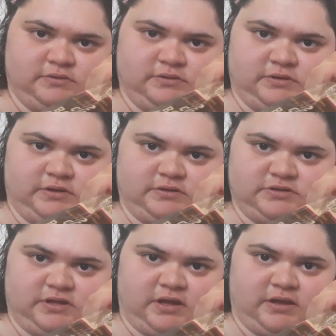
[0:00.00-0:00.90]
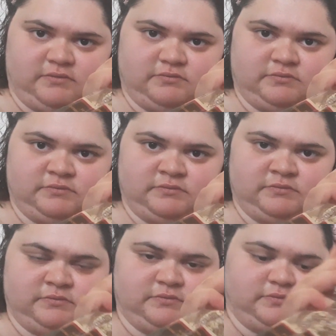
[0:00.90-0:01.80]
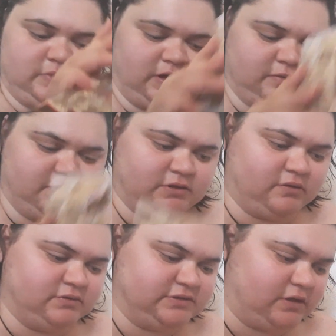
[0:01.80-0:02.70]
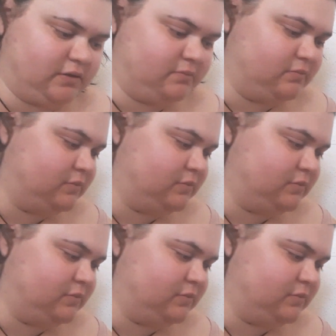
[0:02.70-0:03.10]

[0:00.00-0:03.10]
And there's that. I had to pick those up.